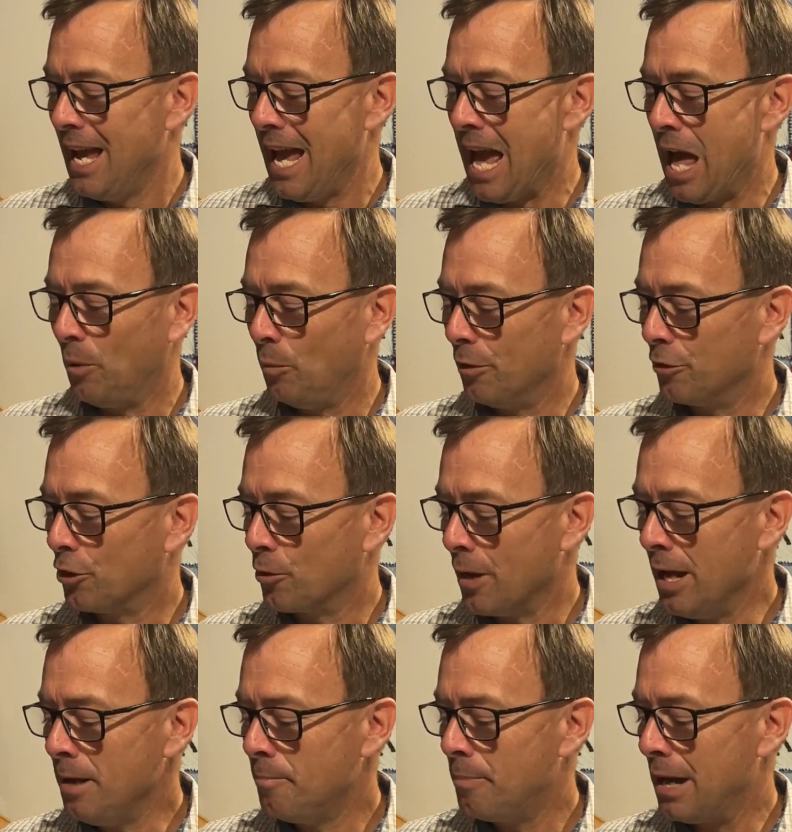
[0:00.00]
And with
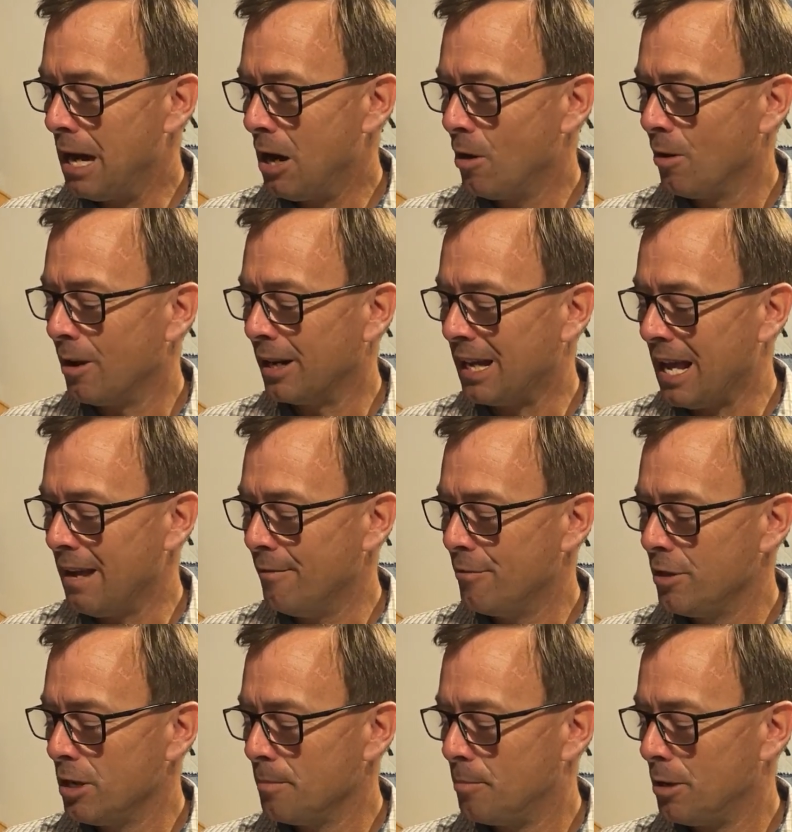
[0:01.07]
great power gave
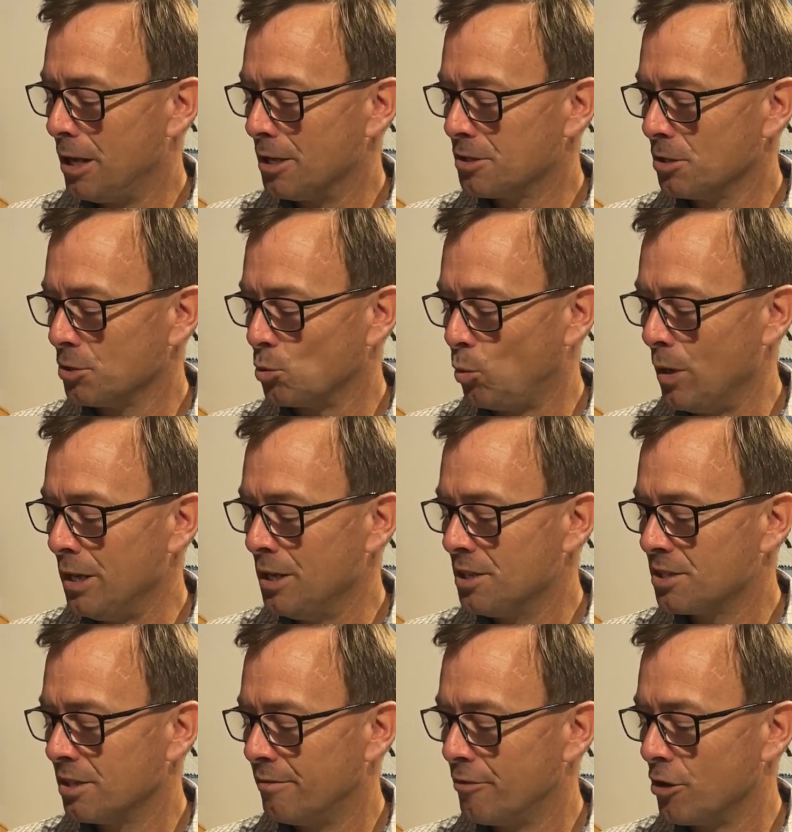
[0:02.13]
the apostles
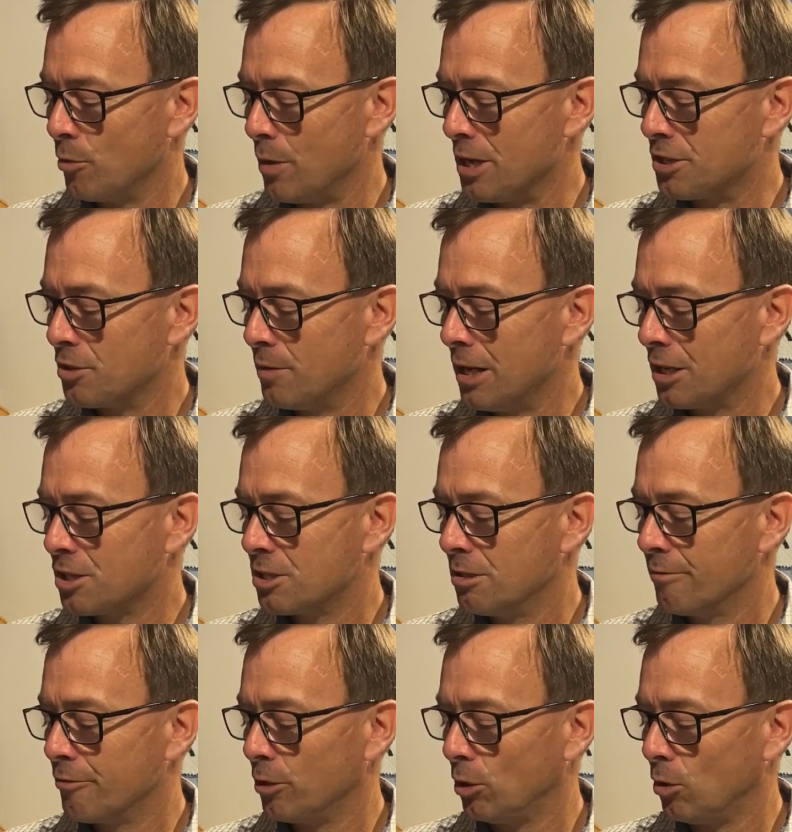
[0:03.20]
witness of the resurrection
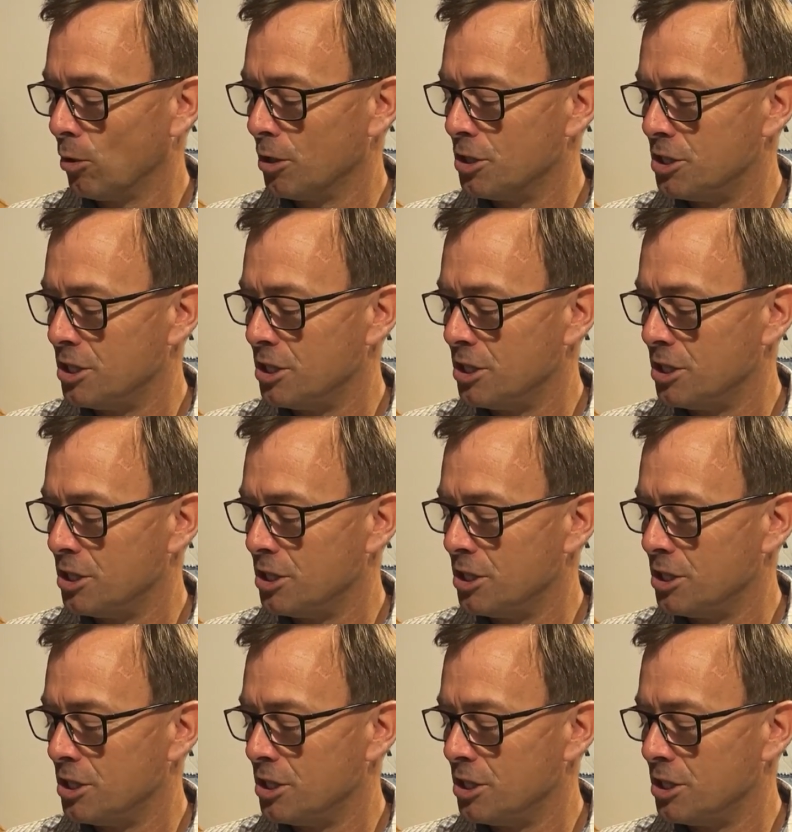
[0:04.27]
of the Lord